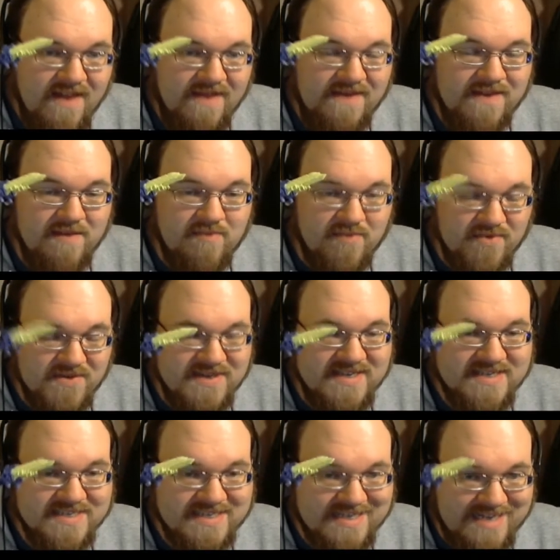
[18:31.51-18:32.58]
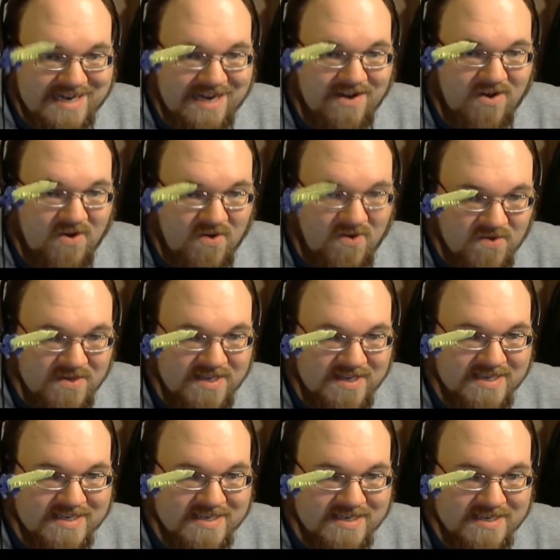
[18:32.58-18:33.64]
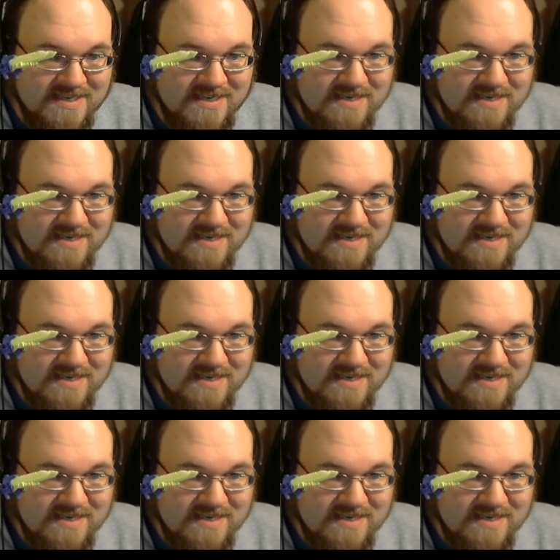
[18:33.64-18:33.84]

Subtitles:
that Bruticus cannot hold it